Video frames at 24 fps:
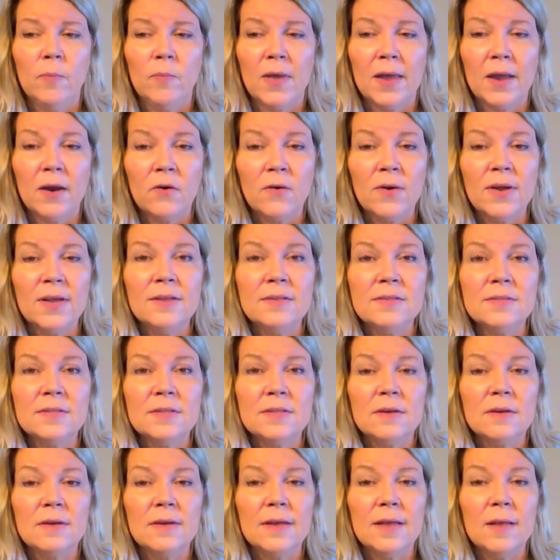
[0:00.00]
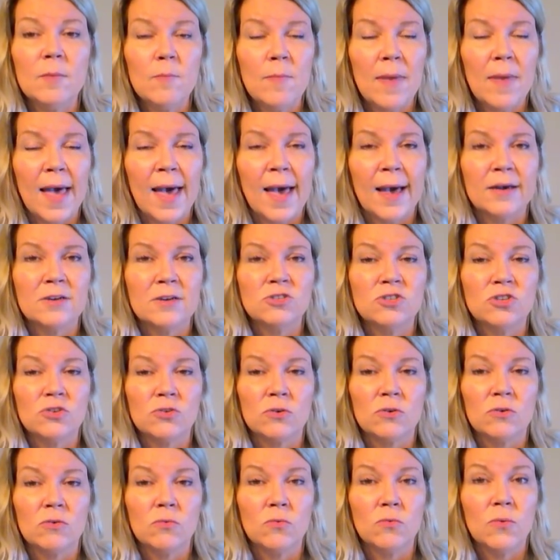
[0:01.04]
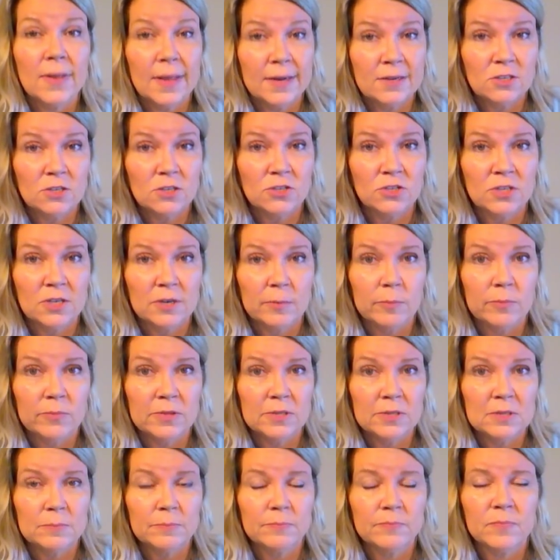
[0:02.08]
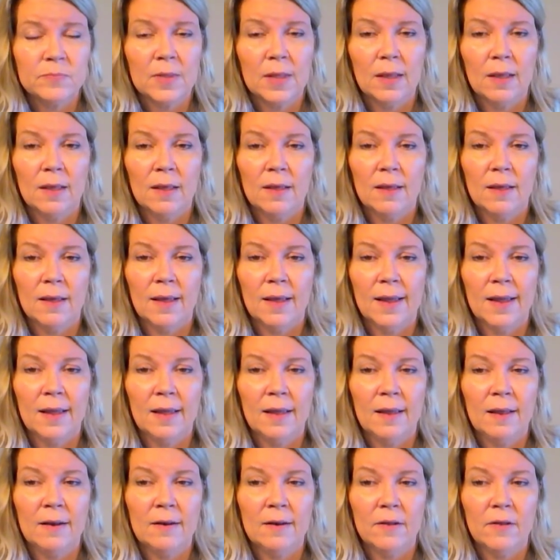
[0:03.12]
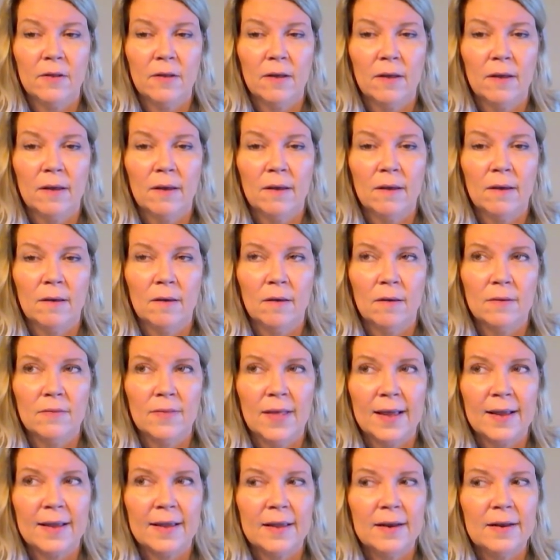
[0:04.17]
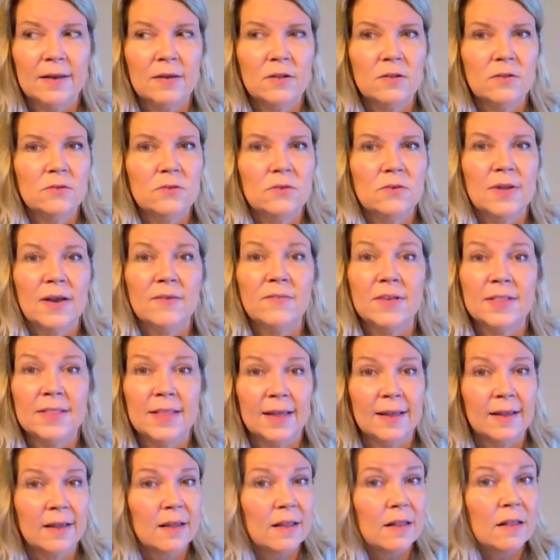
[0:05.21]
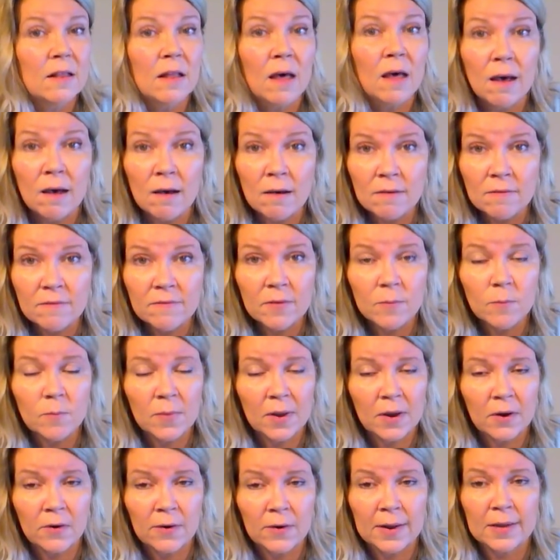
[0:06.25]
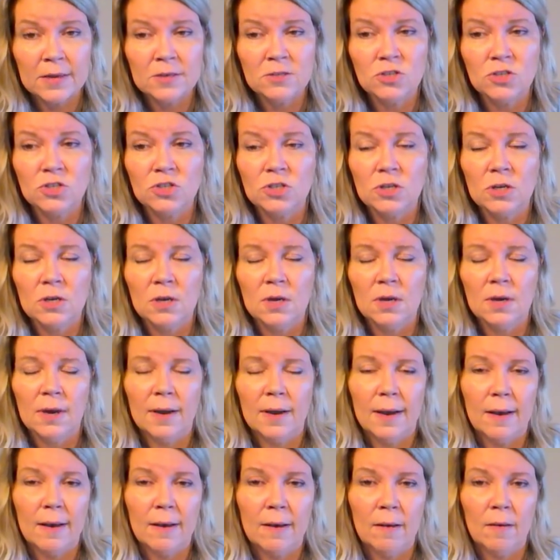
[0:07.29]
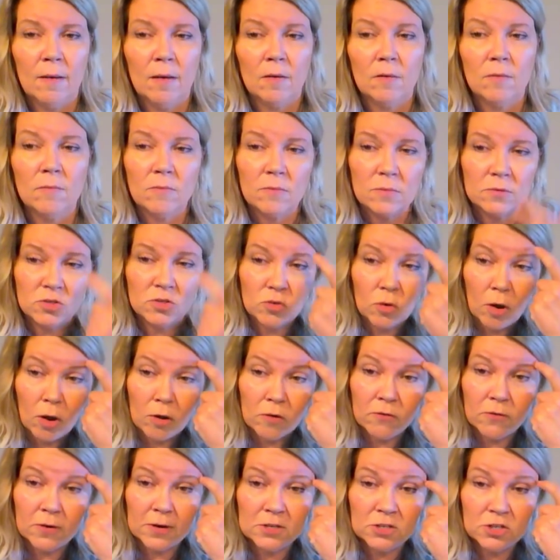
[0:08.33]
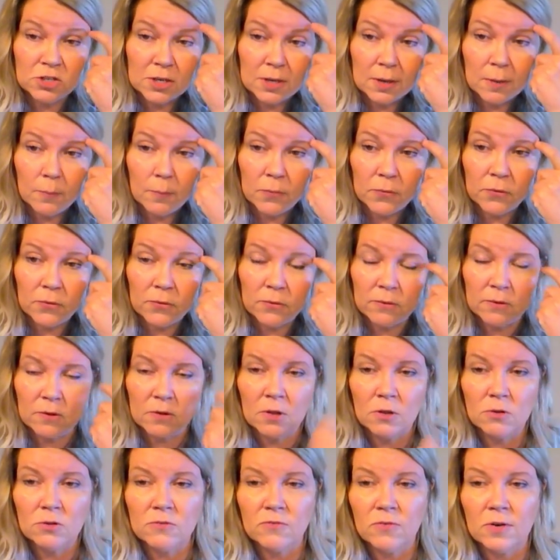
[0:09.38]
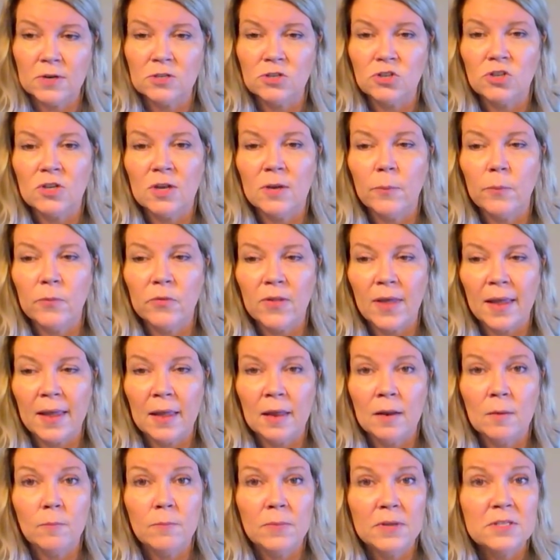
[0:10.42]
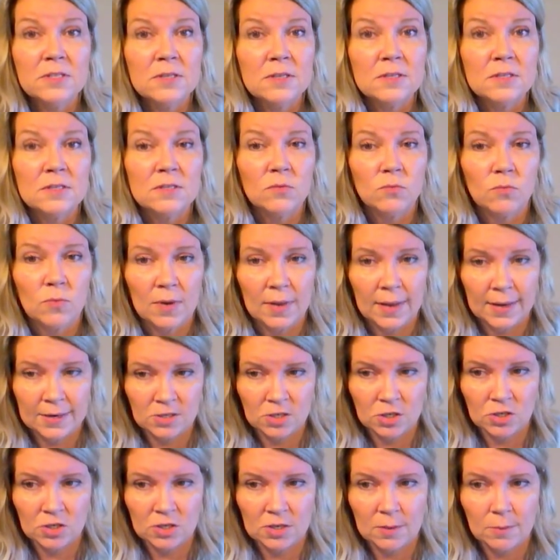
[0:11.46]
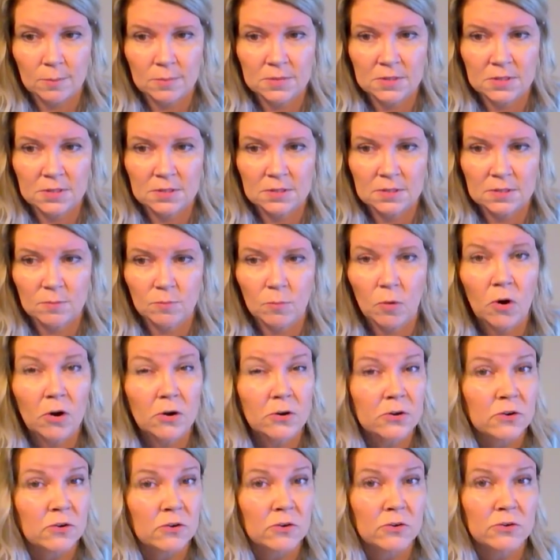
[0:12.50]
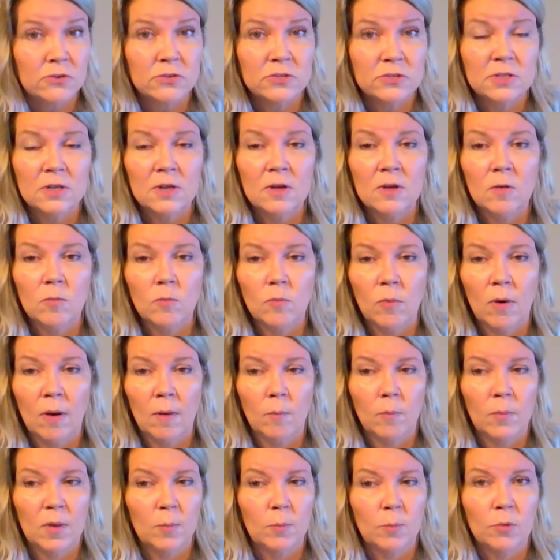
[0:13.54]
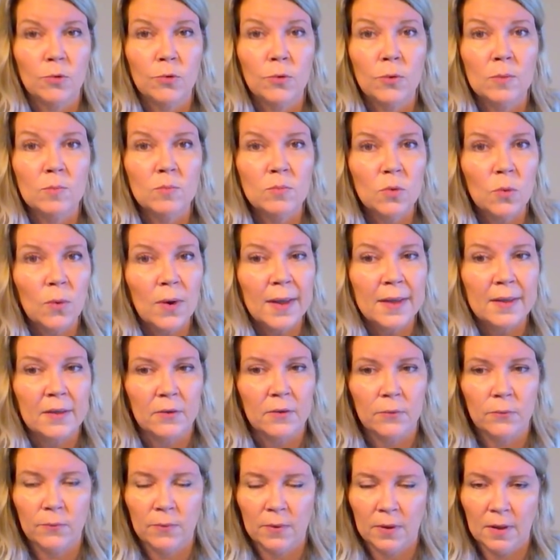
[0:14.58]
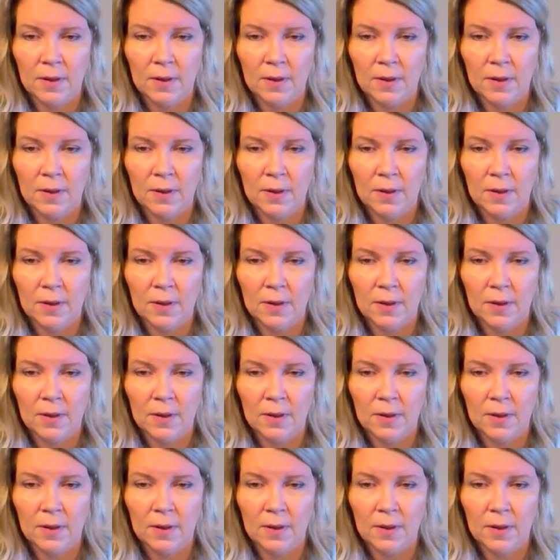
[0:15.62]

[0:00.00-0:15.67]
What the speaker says: Aries impacts your relationships. And that can include everything: love, marriage, strong friendships, close friendships, and business relationships, partners, people who employ you.